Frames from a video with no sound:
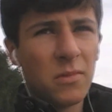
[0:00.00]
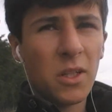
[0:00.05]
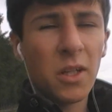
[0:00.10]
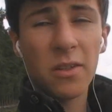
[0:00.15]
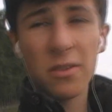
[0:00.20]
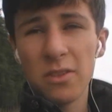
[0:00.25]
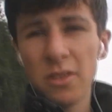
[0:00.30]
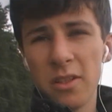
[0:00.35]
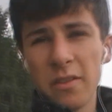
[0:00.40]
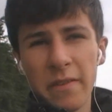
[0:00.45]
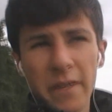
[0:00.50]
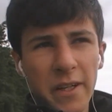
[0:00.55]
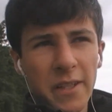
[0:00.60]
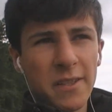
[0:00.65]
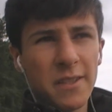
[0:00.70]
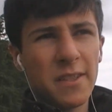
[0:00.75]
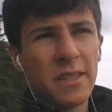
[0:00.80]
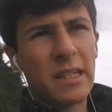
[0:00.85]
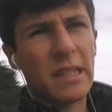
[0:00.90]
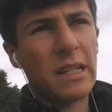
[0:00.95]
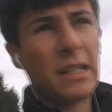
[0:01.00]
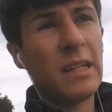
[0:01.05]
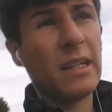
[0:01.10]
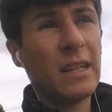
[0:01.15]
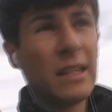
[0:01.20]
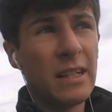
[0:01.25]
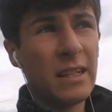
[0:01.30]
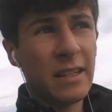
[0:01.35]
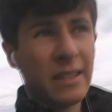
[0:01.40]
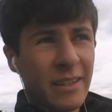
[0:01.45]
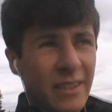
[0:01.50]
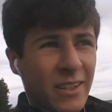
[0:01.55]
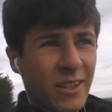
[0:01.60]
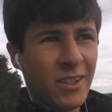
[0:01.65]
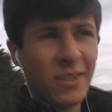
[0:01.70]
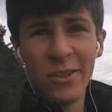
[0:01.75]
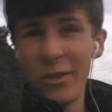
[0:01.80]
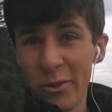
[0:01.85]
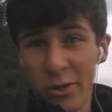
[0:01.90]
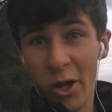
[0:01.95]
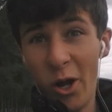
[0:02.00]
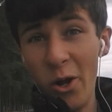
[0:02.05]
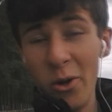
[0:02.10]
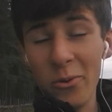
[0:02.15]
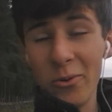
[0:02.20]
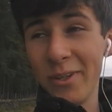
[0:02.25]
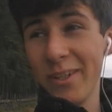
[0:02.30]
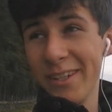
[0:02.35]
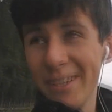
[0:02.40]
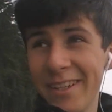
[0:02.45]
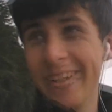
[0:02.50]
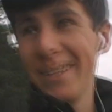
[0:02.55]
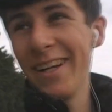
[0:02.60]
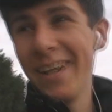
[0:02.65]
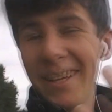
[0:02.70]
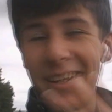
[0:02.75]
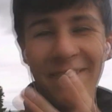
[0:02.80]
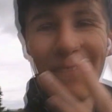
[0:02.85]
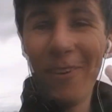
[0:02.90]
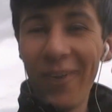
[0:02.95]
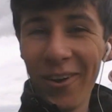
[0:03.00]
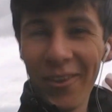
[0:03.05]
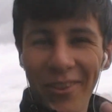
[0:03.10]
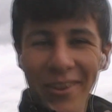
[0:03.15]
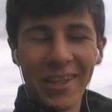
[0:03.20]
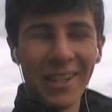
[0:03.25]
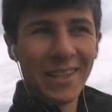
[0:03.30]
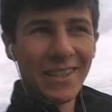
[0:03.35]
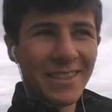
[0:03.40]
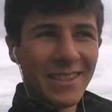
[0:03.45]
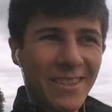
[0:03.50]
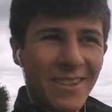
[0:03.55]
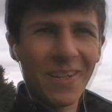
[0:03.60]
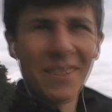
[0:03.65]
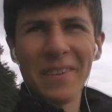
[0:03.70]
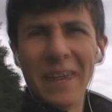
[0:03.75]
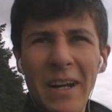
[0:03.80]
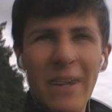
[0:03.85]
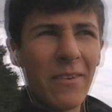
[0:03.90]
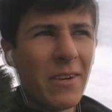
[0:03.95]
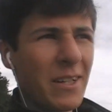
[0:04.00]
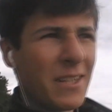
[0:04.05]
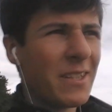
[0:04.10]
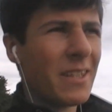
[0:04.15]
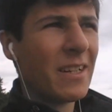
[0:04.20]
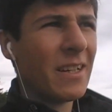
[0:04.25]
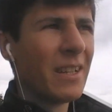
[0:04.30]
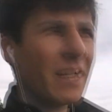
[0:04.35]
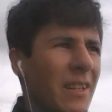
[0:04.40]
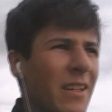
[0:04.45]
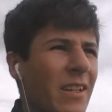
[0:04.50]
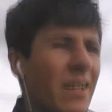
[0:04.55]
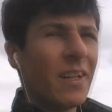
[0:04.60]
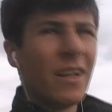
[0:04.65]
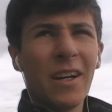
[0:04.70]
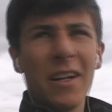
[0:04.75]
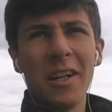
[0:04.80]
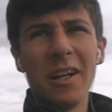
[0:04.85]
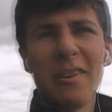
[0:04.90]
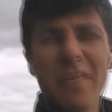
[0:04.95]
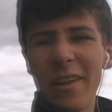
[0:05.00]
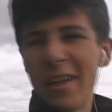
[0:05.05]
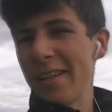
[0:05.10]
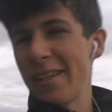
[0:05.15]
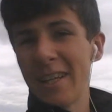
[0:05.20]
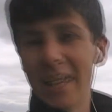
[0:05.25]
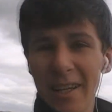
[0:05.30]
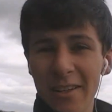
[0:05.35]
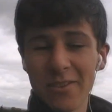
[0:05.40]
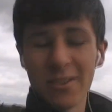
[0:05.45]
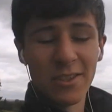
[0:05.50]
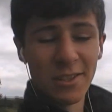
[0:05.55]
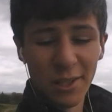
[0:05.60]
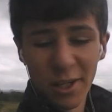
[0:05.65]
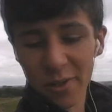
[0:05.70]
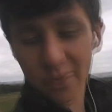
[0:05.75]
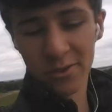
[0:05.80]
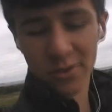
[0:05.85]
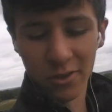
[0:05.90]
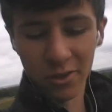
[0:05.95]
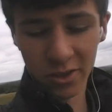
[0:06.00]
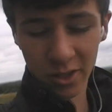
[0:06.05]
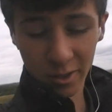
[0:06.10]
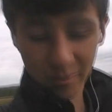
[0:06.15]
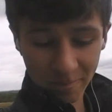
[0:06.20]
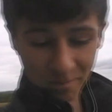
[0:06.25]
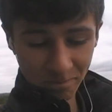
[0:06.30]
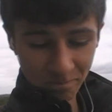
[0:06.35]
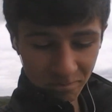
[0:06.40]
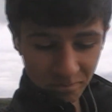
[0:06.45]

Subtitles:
going to university, new coat, four things to talk about, which I don't know if that counts as loads or not.